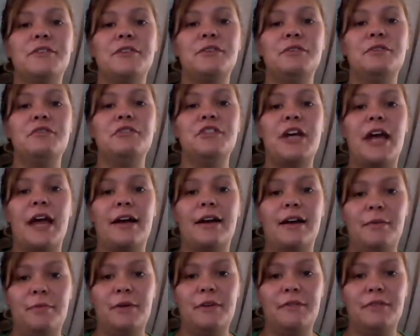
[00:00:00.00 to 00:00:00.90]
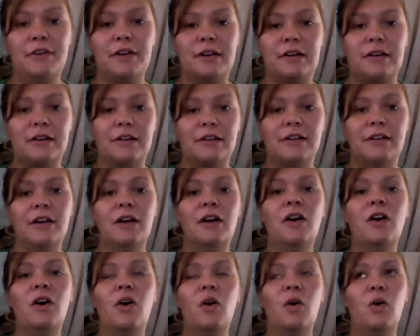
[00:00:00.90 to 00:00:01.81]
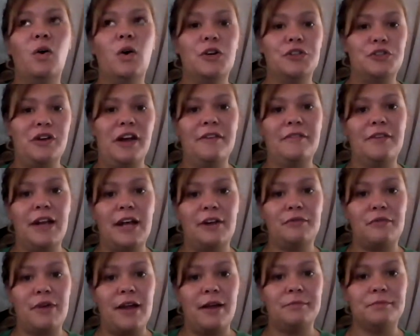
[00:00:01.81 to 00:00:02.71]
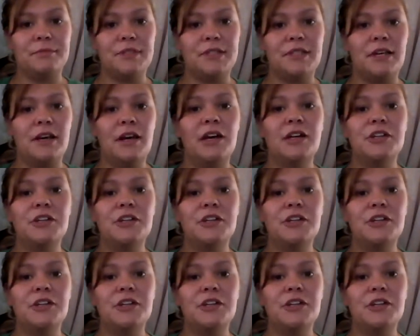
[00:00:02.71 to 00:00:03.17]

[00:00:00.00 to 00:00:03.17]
to jack up your vehicle or drive it on ramps.